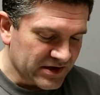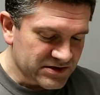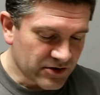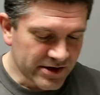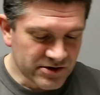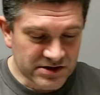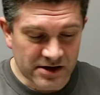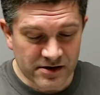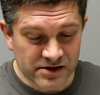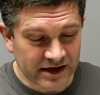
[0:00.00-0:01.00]
So I used
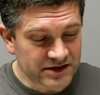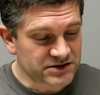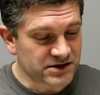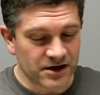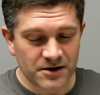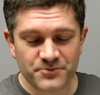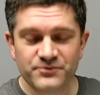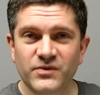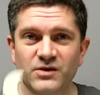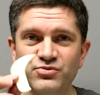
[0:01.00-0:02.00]
other things,
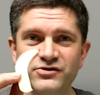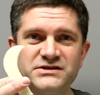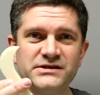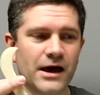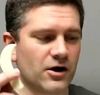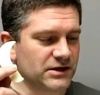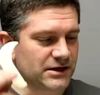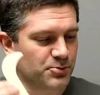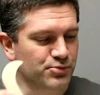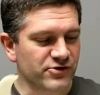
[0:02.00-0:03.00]
printed out
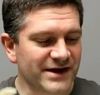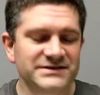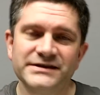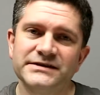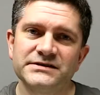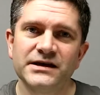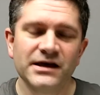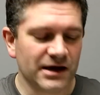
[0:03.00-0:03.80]
little presses,